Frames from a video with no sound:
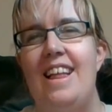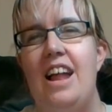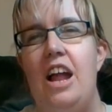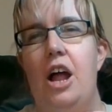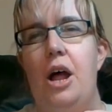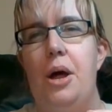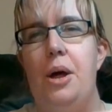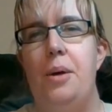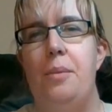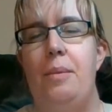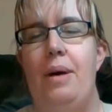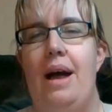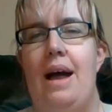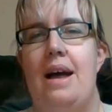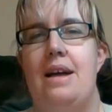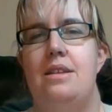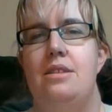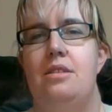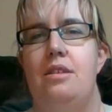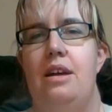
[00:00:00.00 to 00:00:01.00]

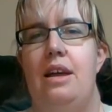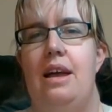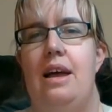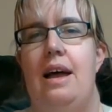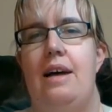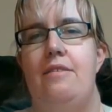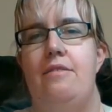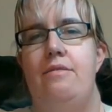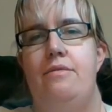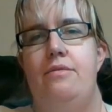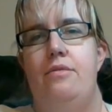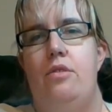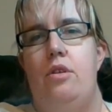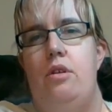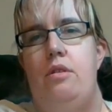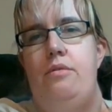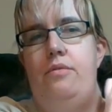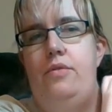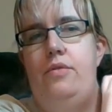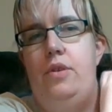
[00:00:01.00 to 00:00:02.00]
And I have
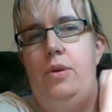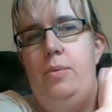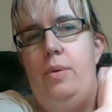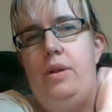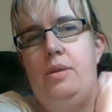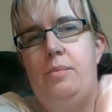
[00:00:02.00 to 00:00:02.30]
a few other